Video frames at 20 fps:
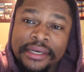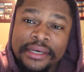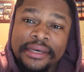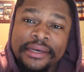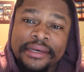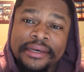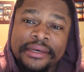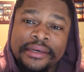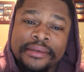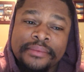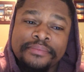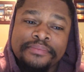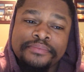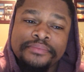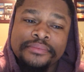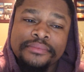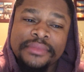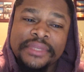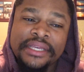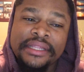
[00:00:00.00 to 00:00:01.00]

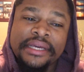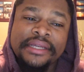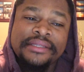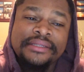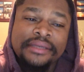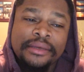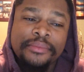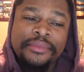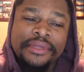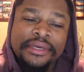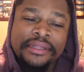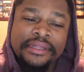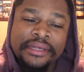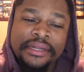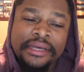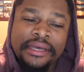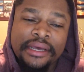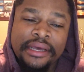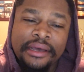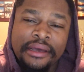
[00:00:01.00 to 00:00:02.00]
And that's something
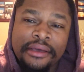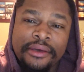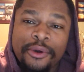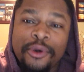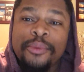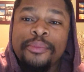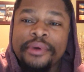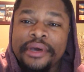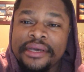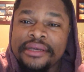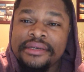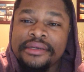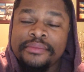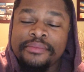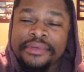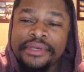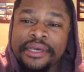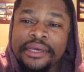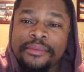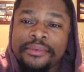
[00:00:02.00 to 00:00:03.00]
that I hope I can
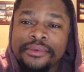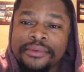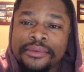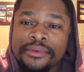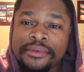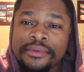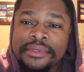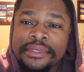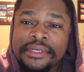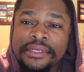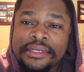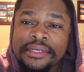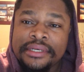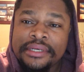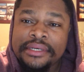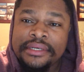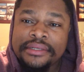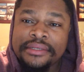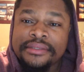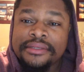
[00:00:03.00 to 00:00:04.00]
be able
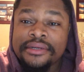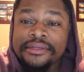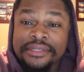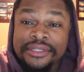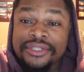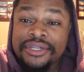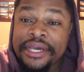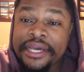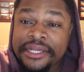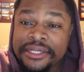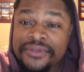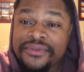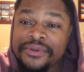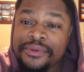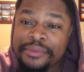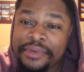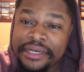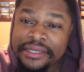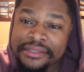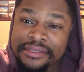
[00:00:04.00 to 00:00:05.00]
to start to change for
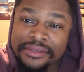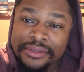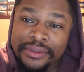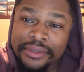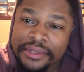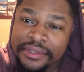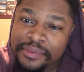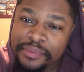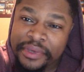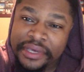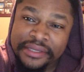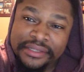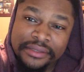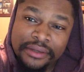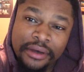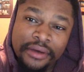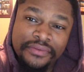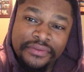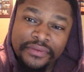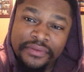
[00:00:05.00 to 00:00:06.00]
my students based
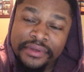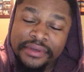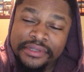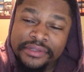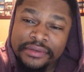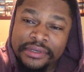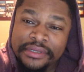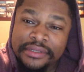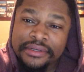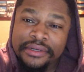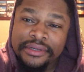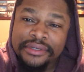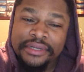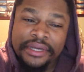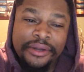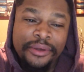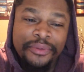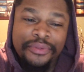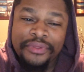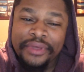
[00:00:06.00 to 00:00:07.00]
off of this research. I
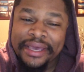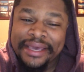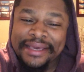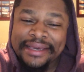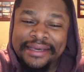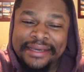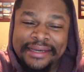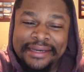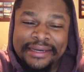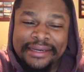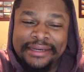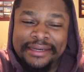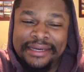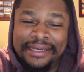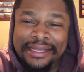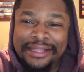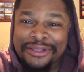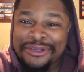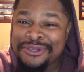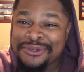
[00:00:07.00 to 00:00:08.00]
don't think
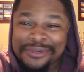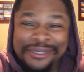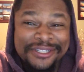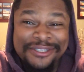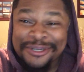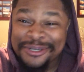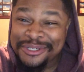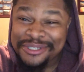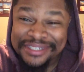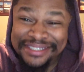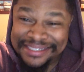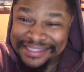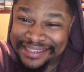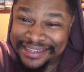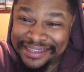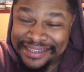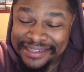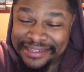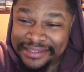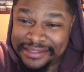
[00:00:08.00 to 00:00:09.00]
this research is
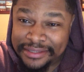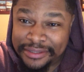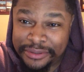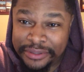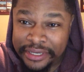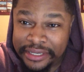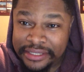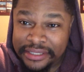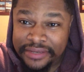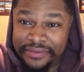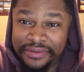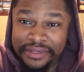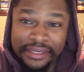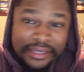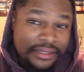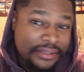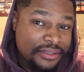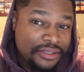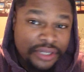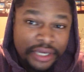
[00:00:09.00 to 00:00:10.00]
done as creativity
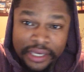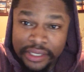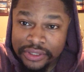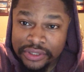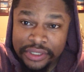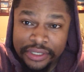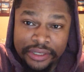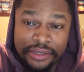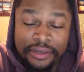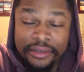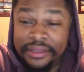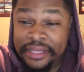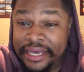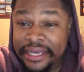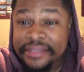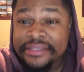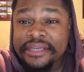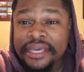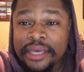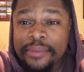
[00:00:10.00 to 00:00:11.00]
is changing and our
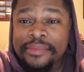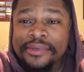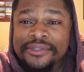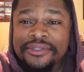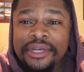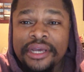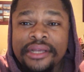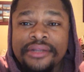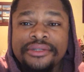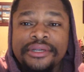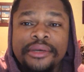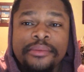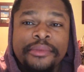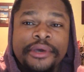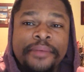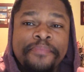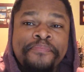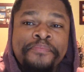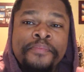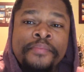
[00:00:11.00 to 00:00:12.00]
landscape is changing,
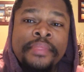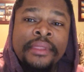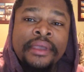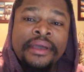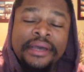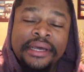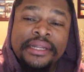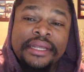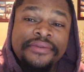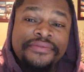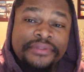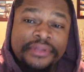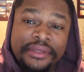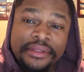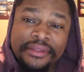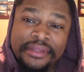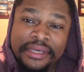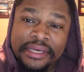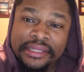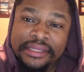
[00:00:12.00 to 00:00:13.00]
but I definitely
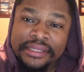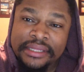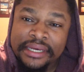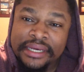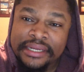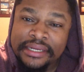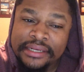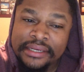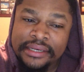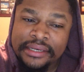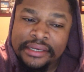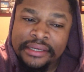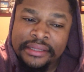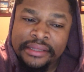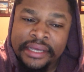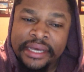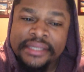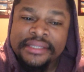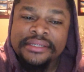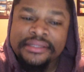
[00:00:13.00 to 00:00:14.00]
think that
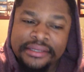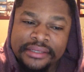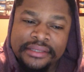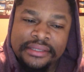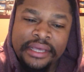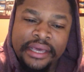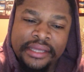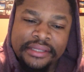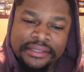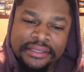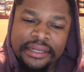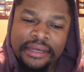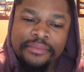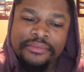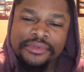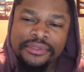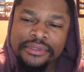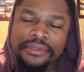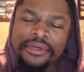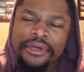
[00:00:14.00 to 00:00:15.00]
that's the stance that
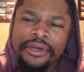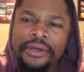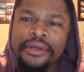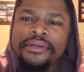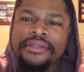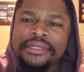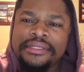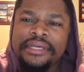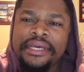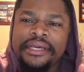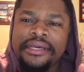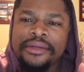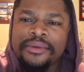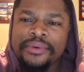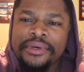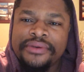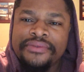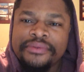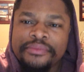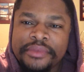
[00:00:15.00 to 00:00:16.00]
I'm currently taking
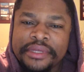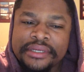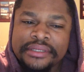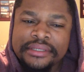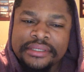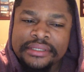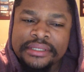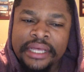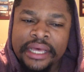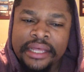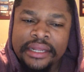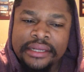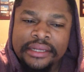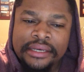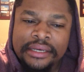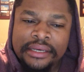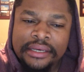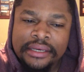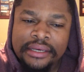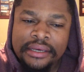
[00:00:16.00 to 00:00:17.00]
away from this is that
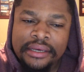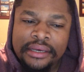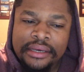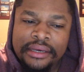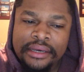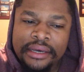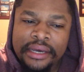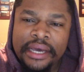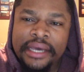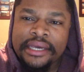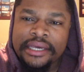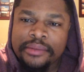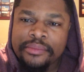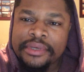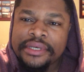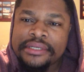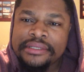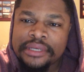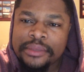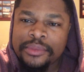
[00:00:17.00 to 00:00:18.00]
I can
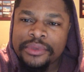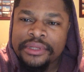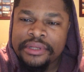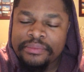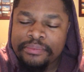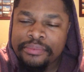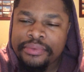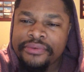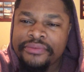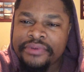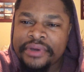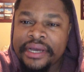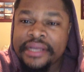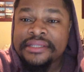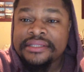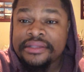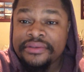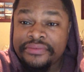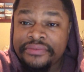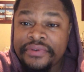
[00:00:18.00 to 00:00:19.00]
be someone that
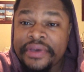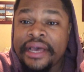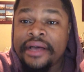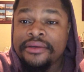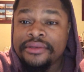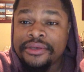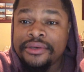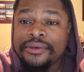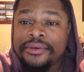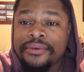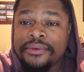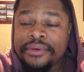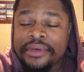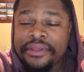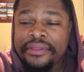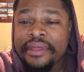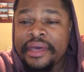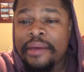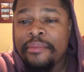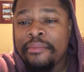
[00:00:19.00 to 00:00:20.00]
provides the value
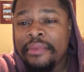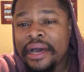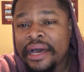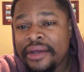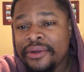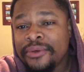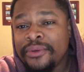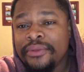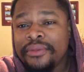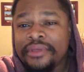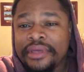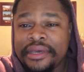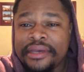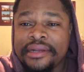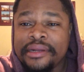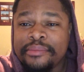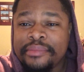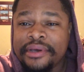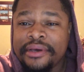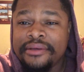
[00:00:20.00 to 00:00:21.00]
in that model,
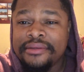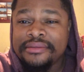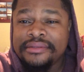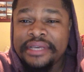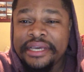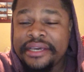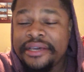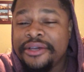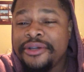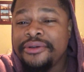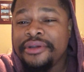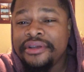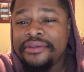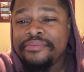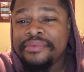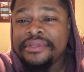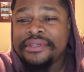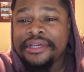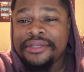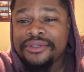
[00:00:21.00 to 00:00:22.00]
thinking about taking creative
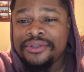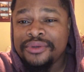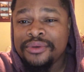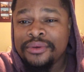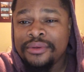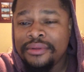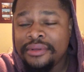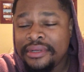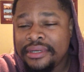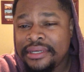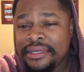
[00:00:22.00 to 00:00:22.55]
potential,